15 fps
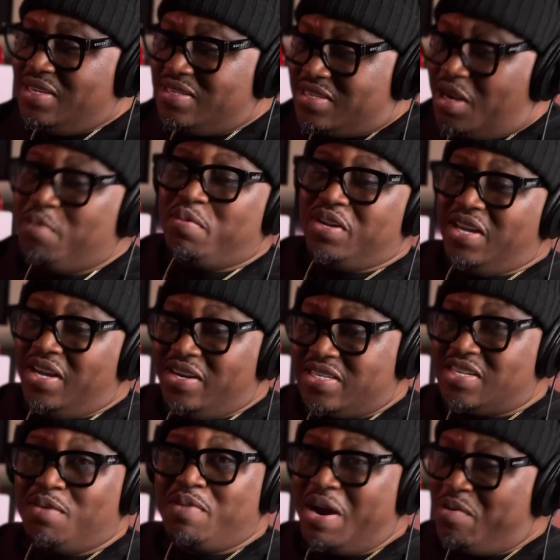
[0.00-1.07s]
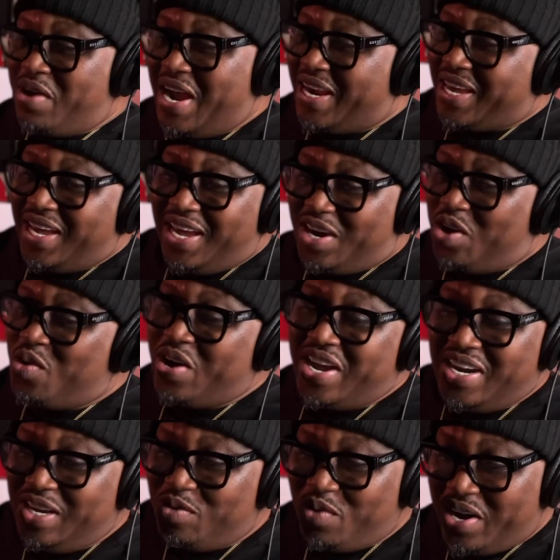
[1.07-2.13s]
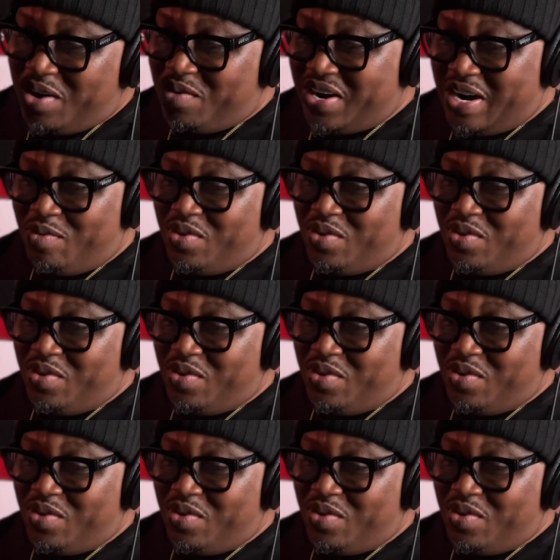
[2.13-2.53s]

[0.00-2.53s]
Timberland or somebody where I can't go anywhere when I